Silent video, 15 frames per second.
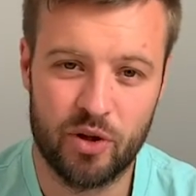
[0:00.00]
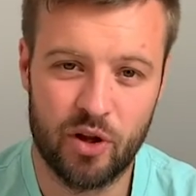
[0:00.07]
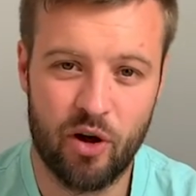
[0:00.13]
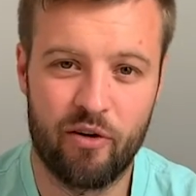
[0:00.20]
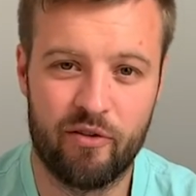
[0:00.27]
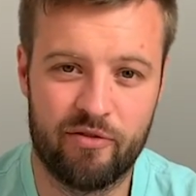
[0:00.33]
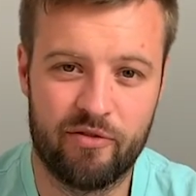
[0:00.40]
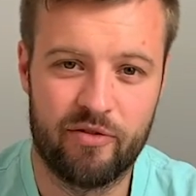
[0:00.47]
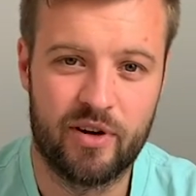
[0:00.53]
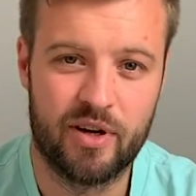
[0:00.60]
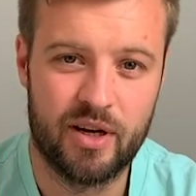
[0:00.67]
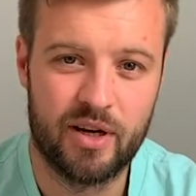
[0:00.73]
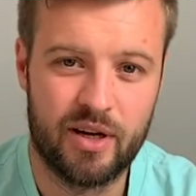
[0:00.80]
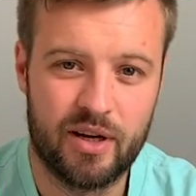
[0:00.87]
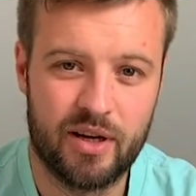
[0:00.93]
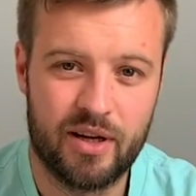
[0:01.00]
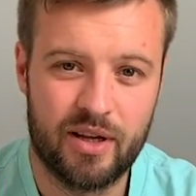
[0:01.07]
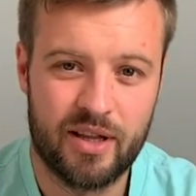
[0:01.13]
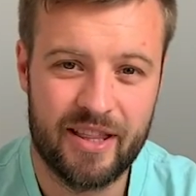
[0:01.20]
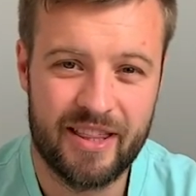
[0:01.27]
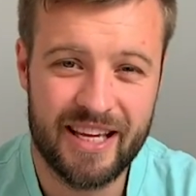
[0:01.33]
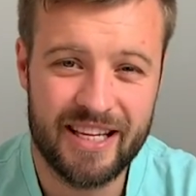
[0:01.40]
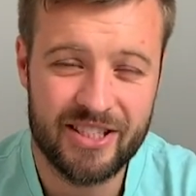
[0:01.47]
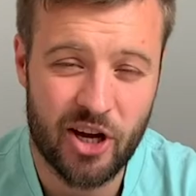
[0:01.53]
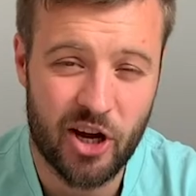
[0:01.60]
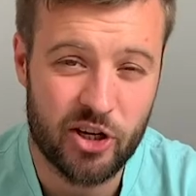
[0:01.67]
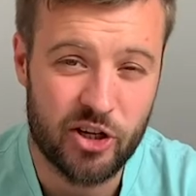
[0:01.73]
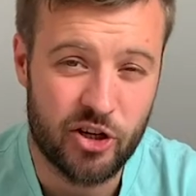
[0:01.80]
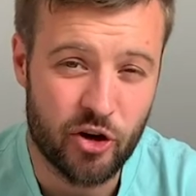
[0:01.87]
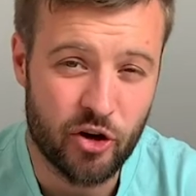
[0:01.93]
love, the things that
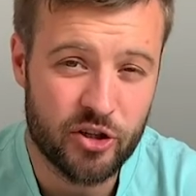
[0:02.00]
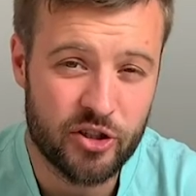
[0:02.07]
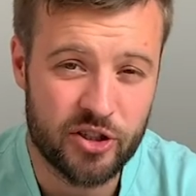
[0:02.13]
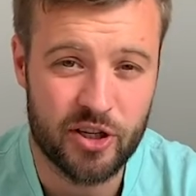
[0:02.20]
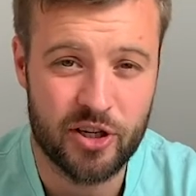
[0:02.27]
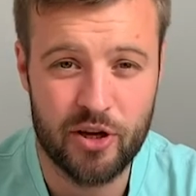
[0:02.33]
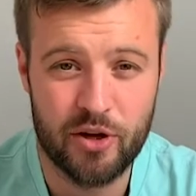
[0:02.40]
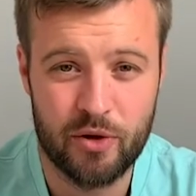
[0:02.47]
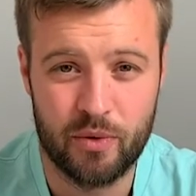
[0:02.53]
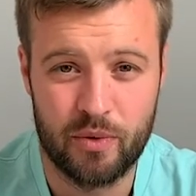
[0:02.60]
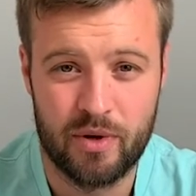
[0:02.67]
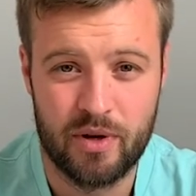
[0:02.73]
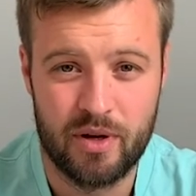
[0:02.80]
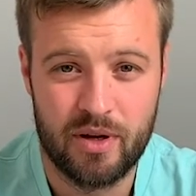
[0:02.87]
are good to you,